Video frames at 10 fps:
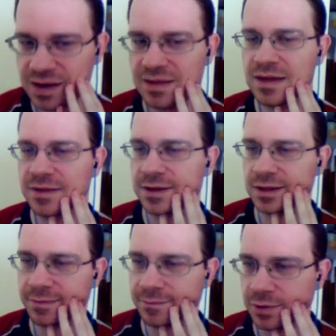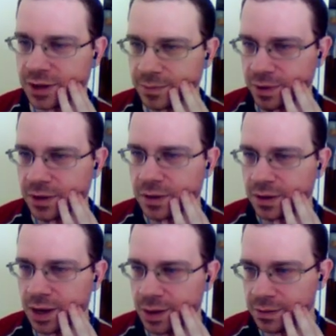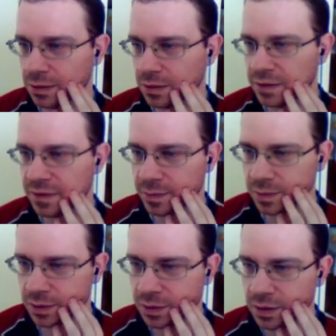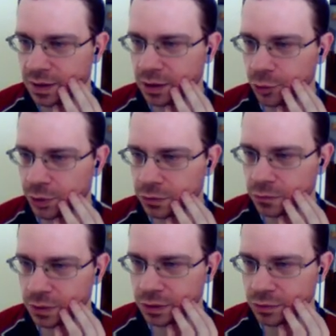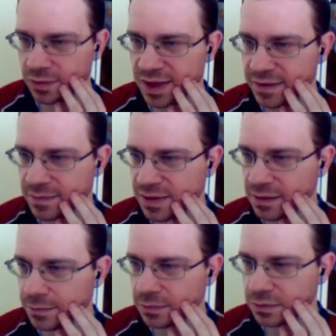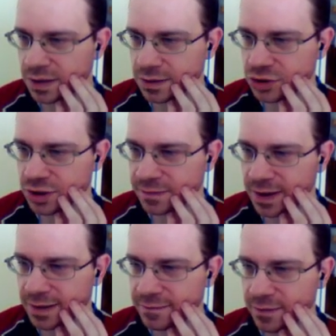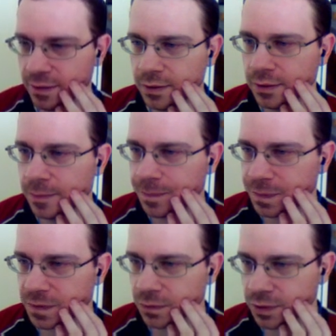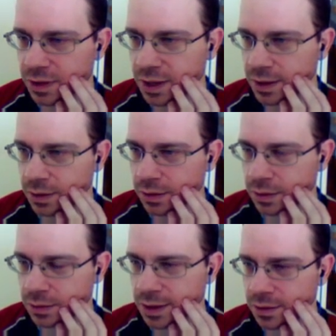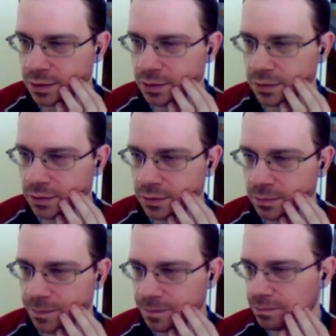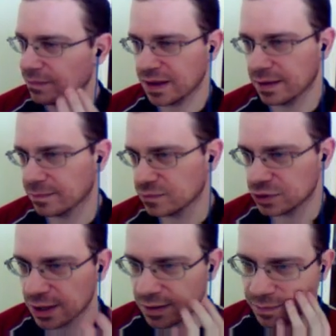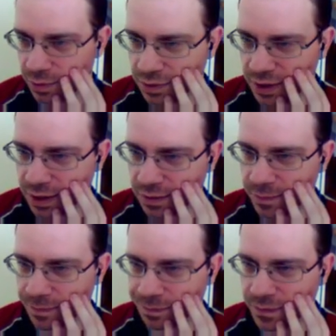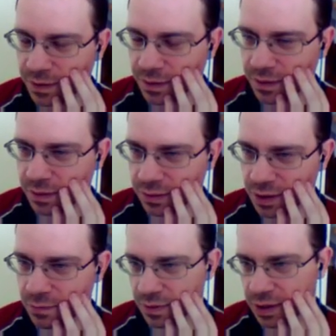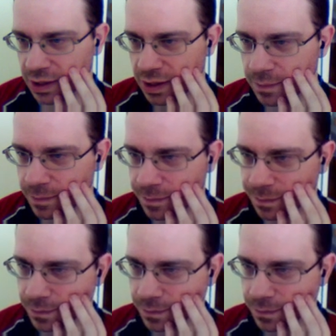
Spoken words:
there is nothing left for him. I will not give him an opportunity to save himself. Knight g5. Okay, knight. Yeah, just protect. This was tricky,